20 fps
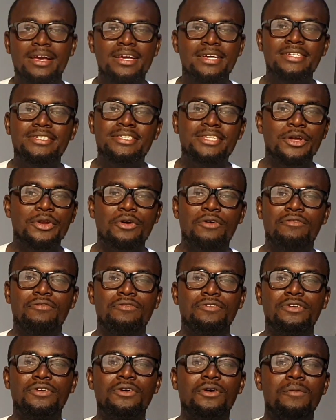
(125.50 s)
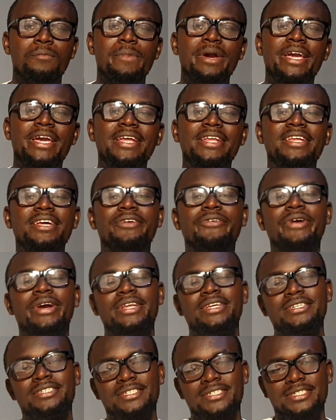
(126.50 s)
instead of making
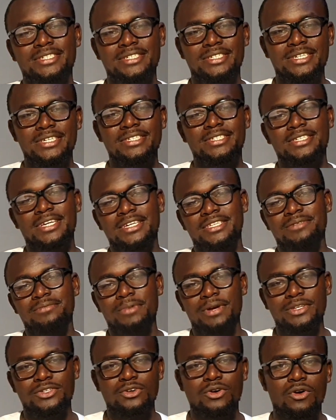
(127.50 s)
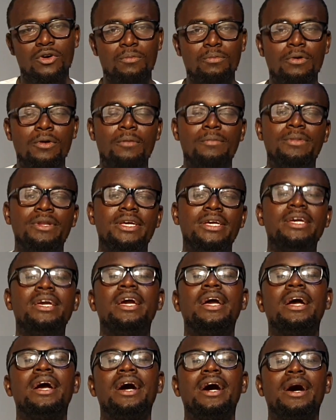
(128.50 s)
degrading statements, or probably
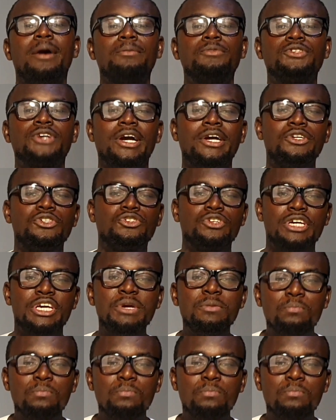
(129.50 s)
trying to